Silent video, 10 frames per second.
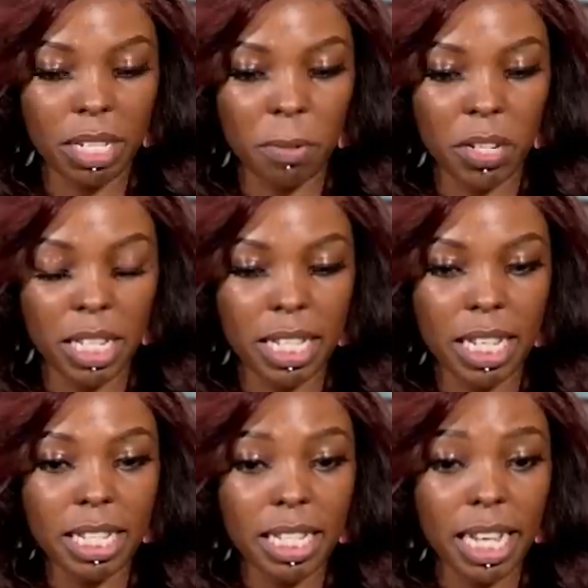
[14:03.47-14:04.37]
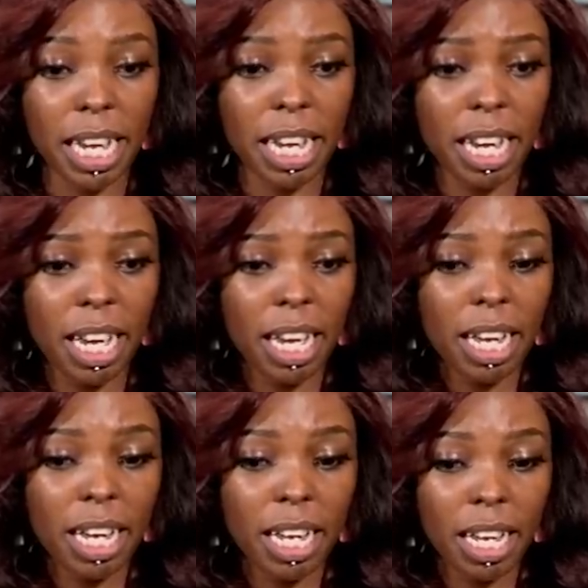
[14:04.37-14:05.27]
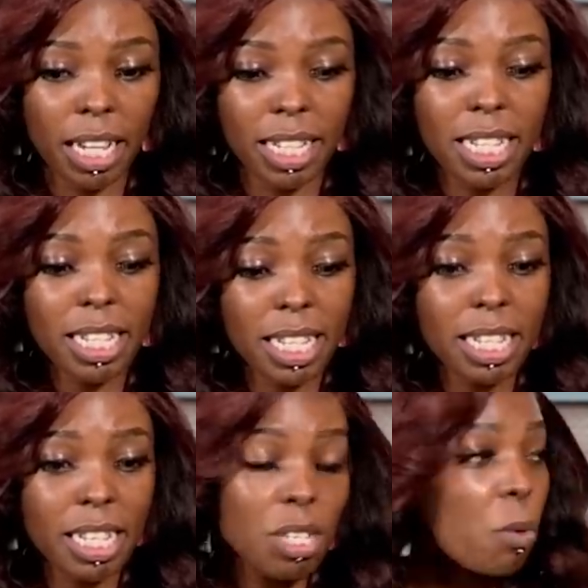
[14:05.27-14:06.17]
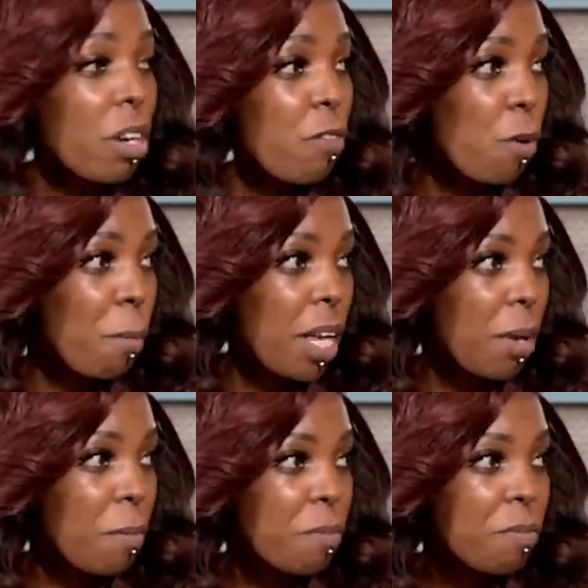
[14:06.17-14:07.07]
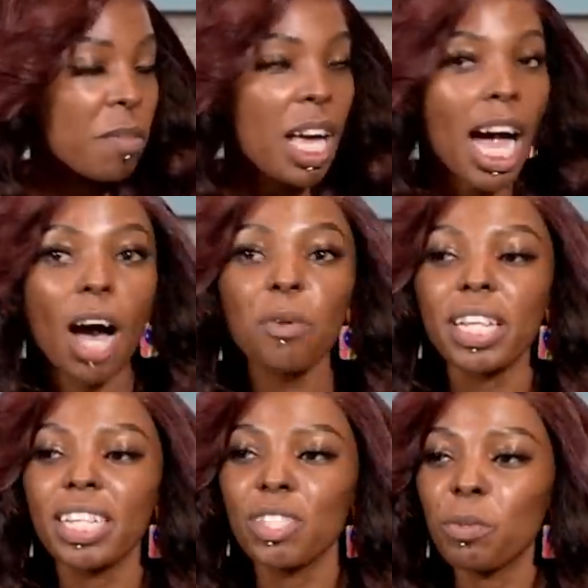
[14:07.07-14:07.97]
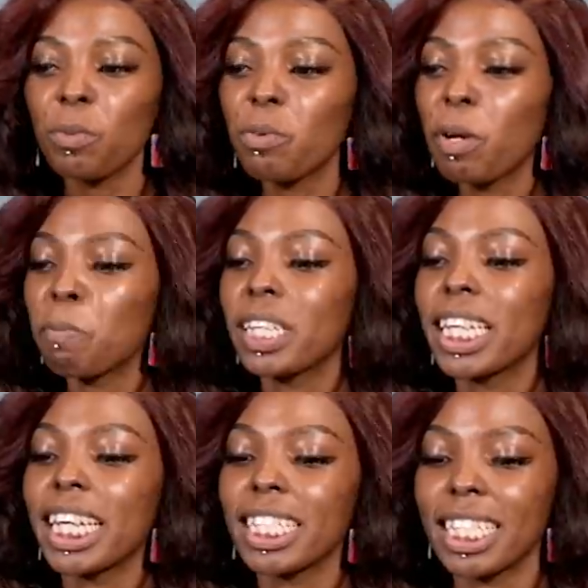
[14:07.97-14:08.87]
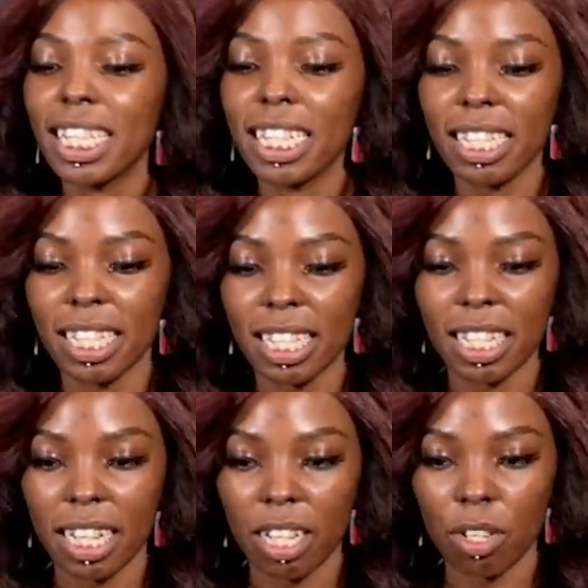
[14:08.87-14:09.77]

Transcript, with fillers: experience then say this this this worked for me how then do we replicate this that mm.